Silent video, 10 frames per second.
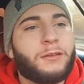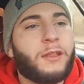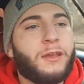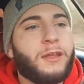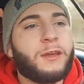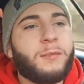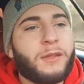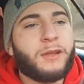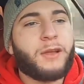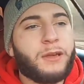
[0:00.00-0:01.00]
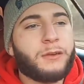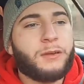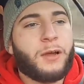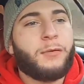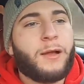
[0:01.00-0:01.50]
They need to be
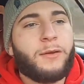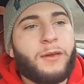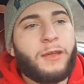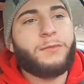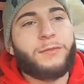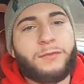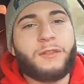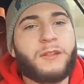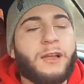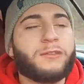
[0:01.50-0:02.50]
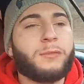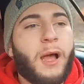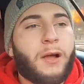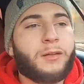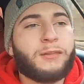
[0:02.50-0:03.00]
done around every 50,000
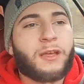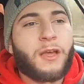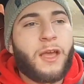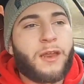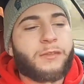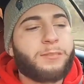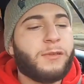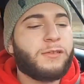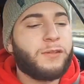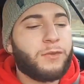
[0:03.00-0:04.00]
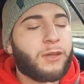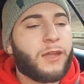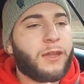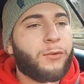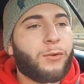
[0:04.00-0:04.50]
miles, and especially if you're
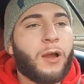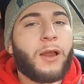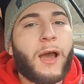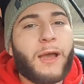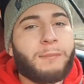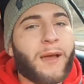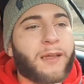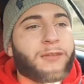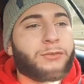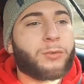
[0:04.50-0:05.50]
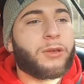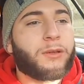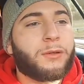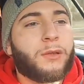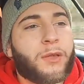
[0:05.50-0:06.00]
getting a high mileage
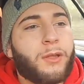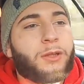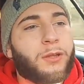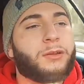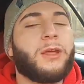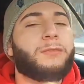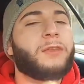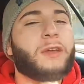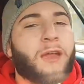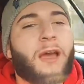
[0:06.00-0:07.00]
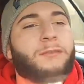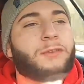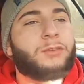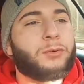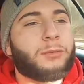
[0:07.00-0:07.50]
one, you're definitely gonna have to
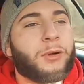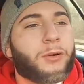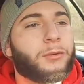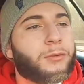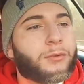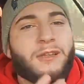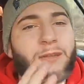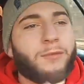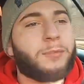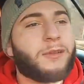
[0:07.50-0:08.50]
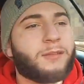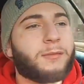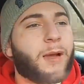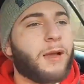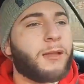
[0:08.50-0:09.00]
do it, bro. Save your peace of
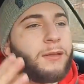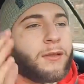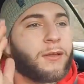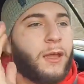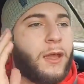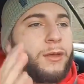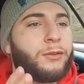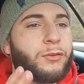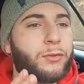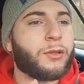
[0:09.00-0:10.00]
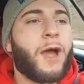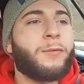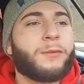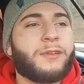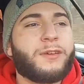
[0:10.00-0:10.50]
mind and do it. I
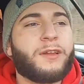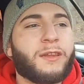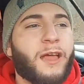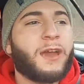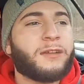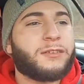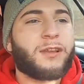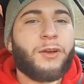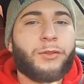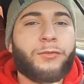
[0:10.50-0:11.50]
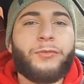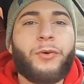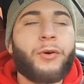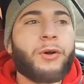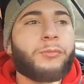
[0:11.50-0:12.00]
was hearing a lot of shit on the
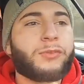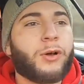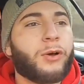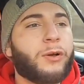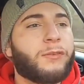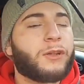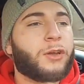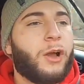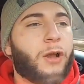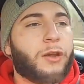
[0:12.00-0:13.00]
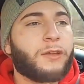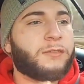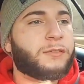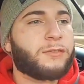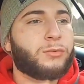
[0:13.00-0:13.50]
forums. Oh, if the car is
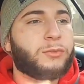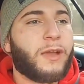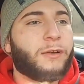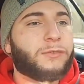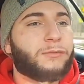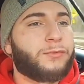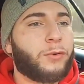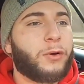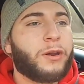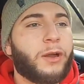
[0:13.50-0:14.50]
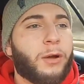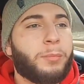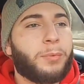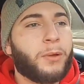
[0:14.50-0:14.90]
2004 and up,